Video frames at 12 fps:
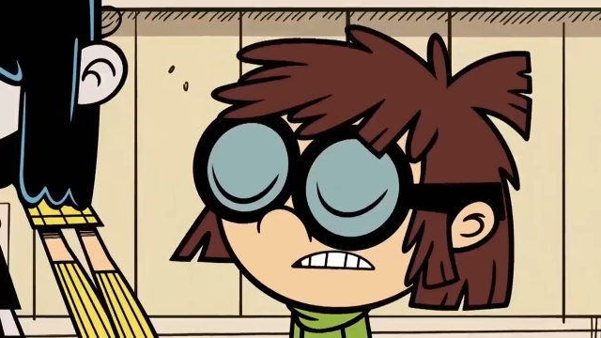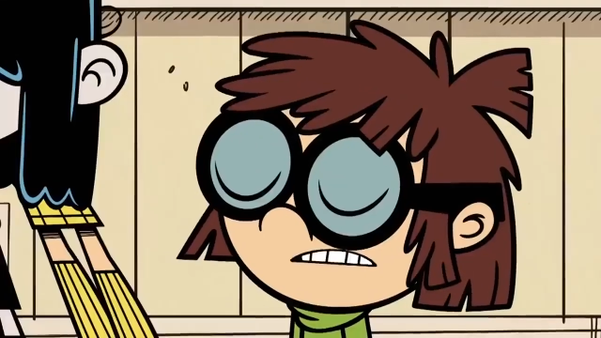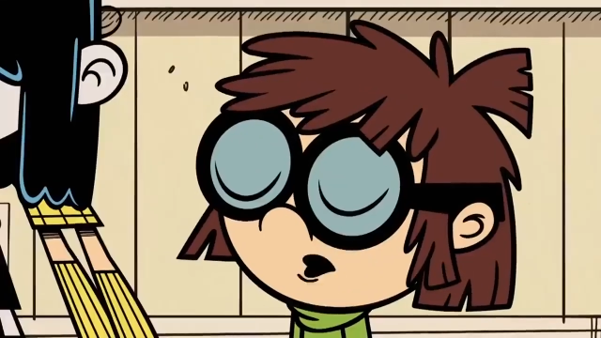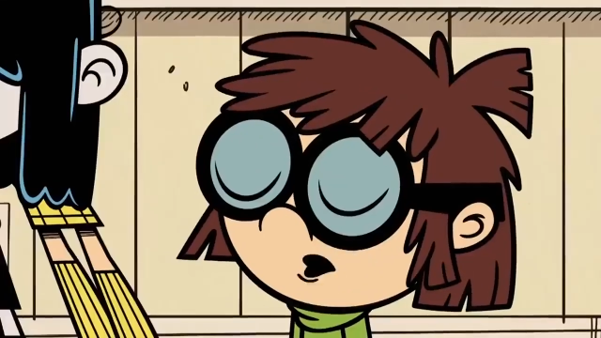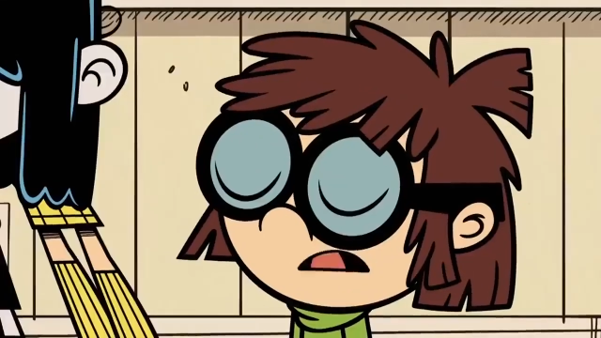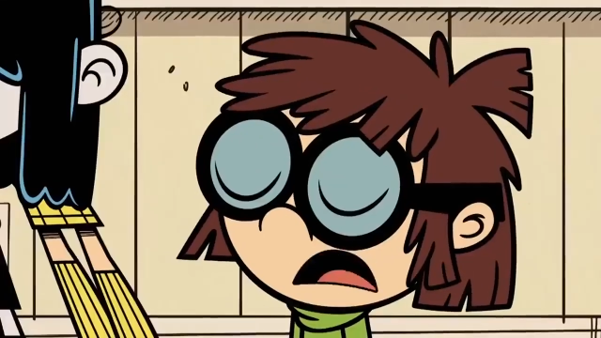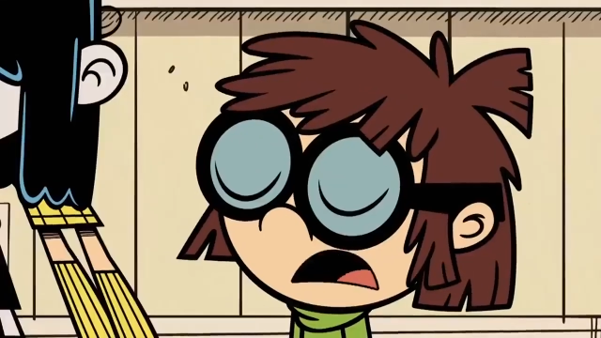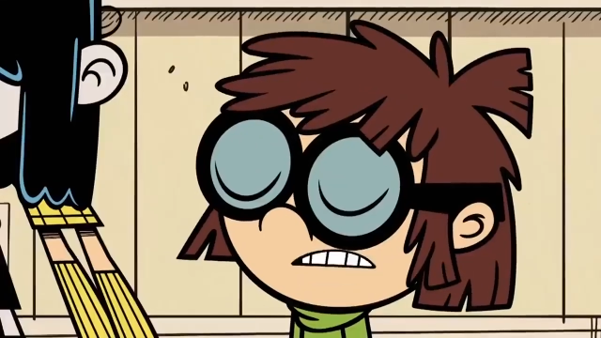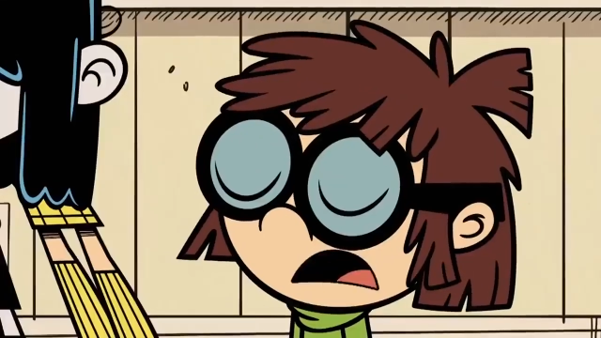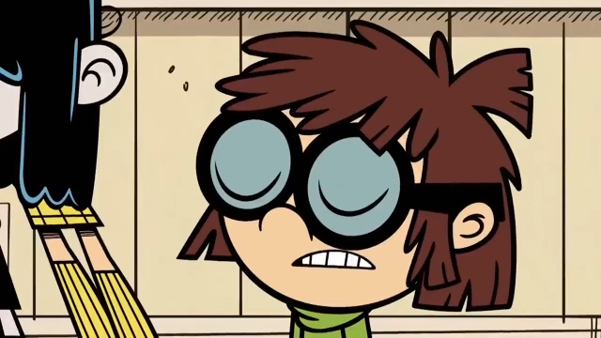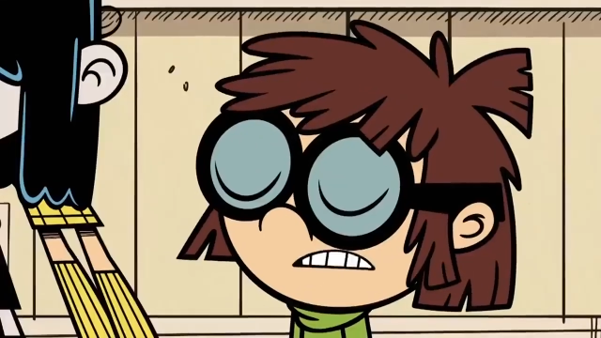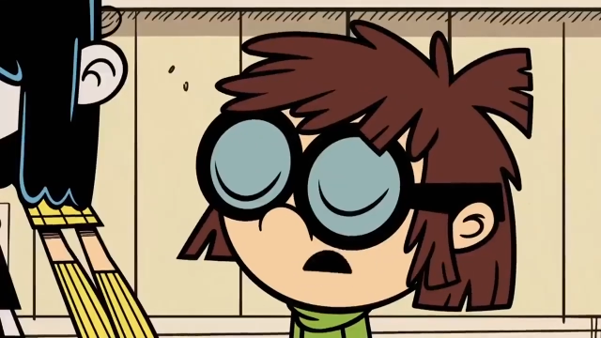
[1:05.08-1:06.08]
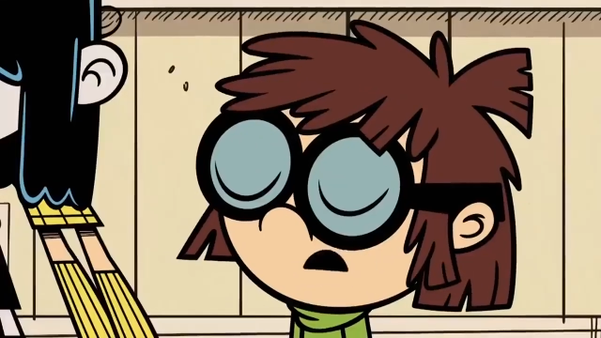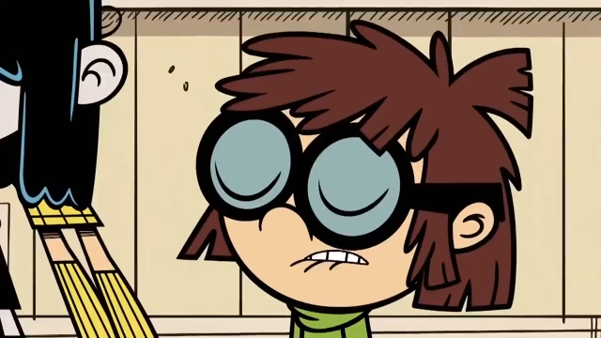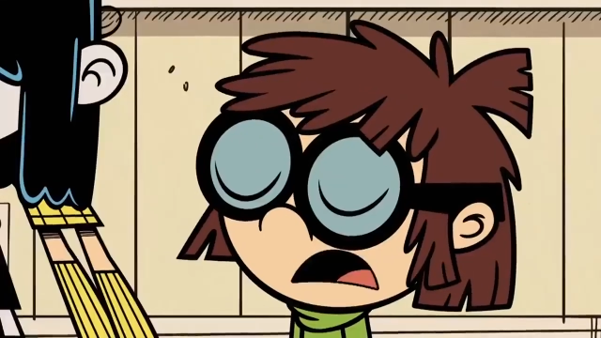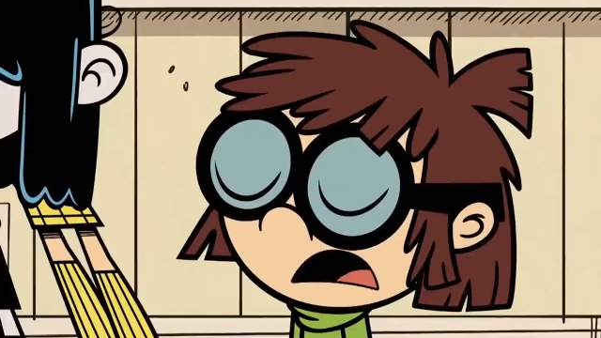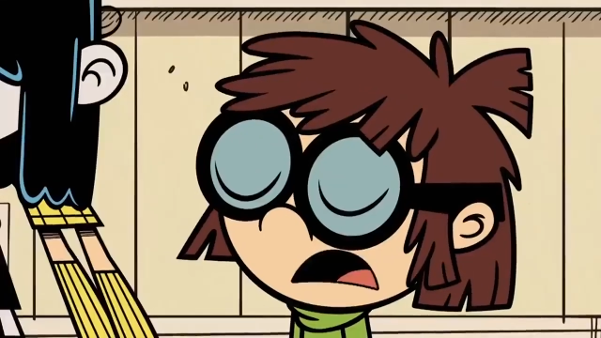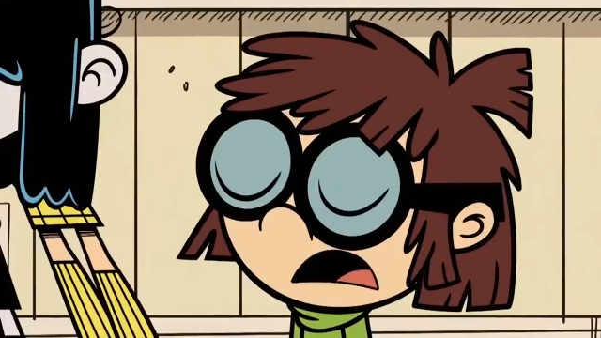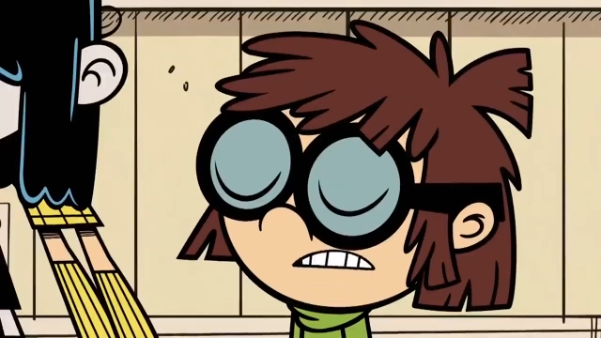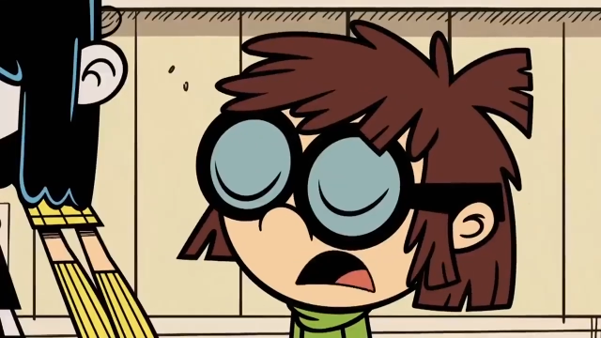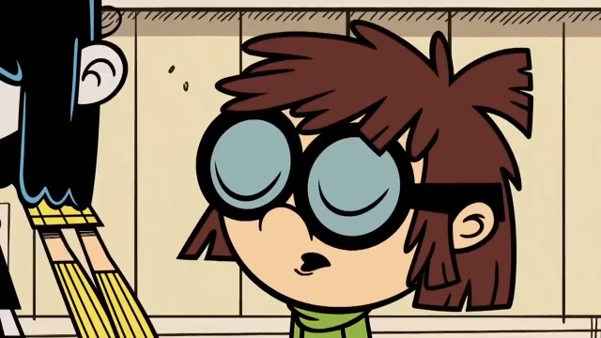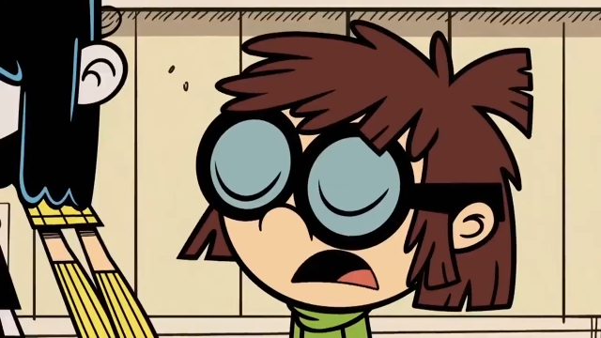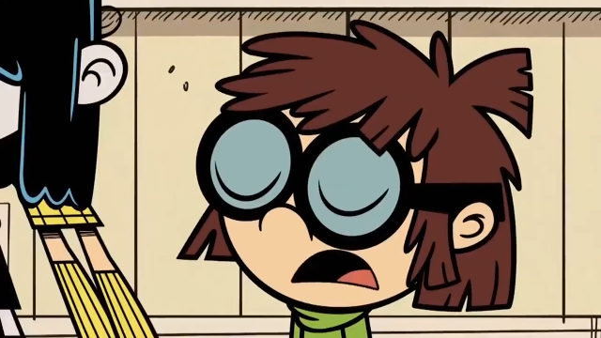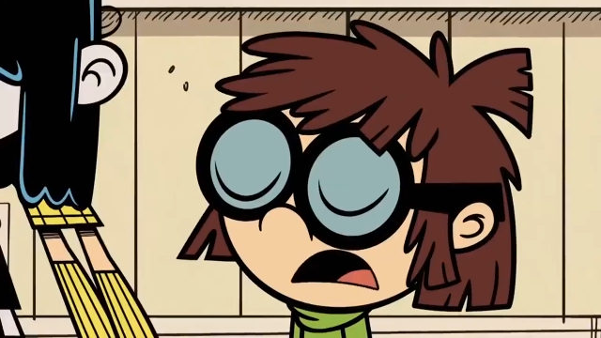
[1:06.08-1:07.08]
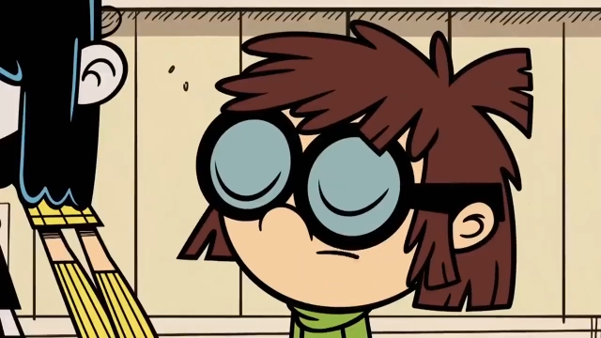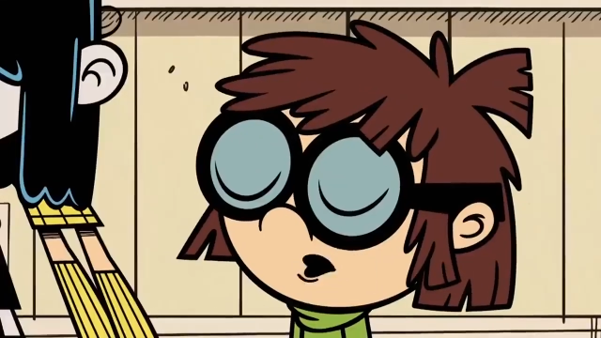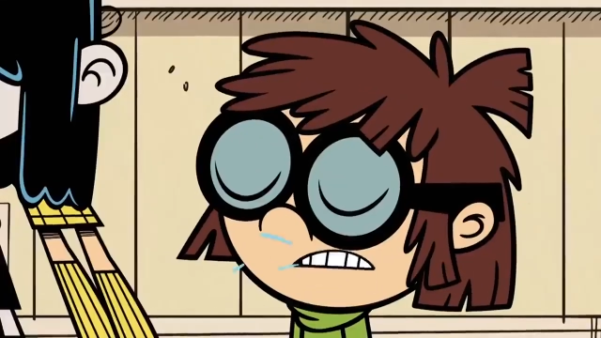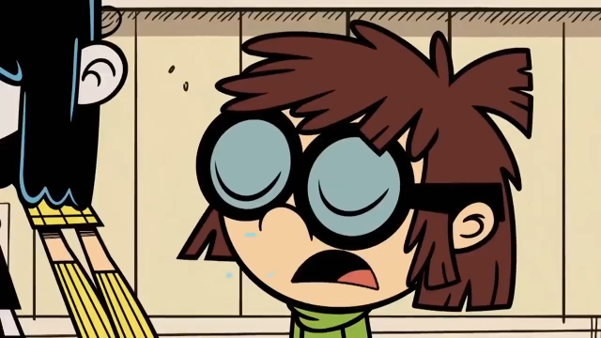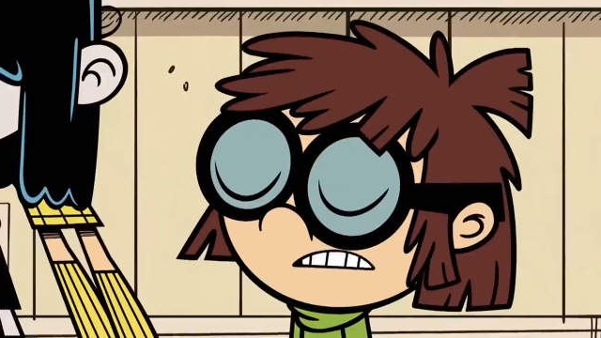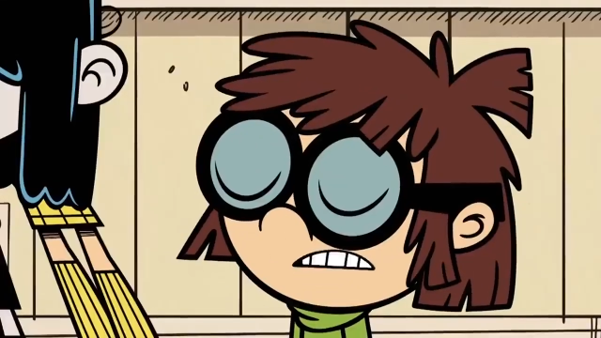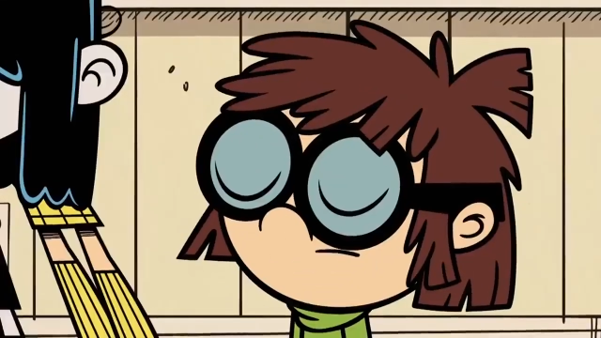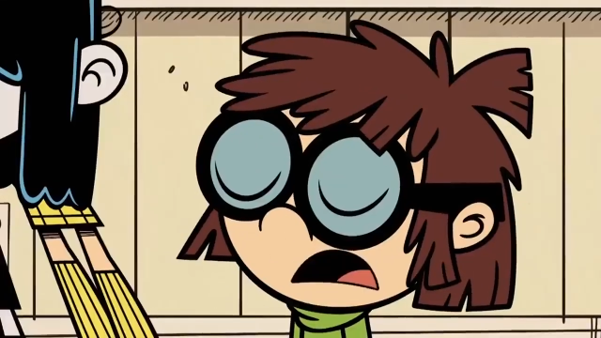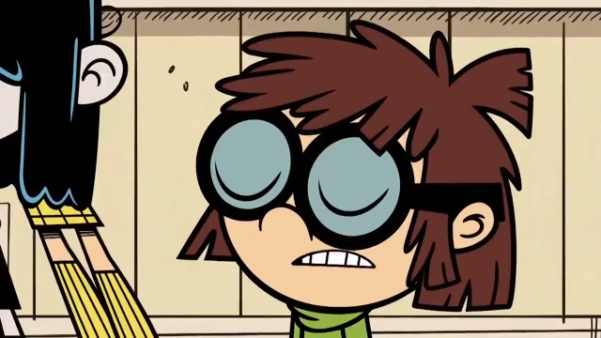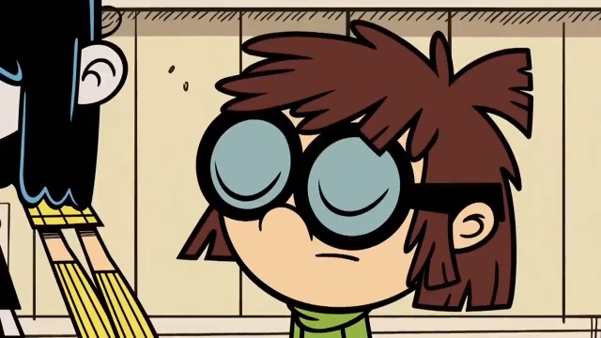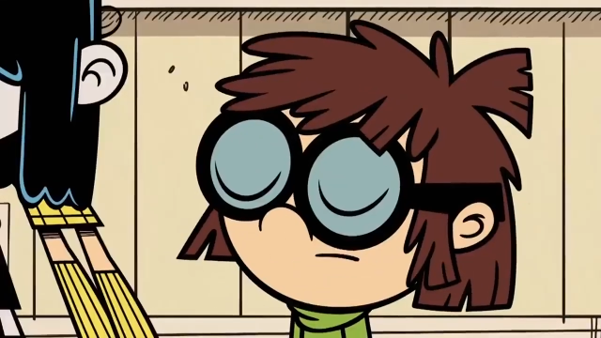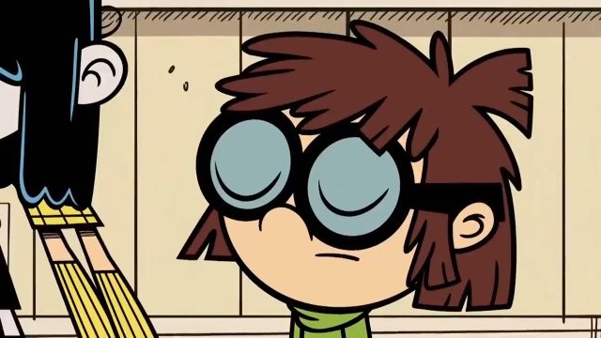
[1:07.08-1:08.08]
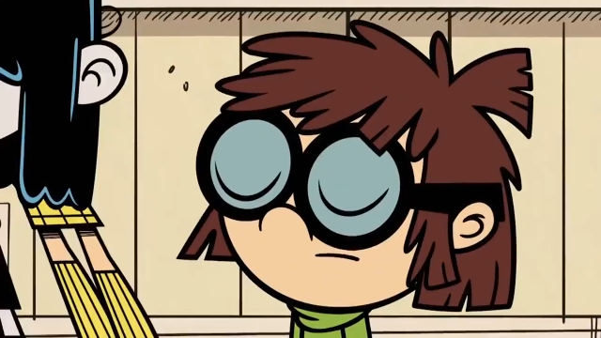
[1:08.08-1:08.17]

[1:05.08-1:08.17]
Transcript: [unreadable: no face in view]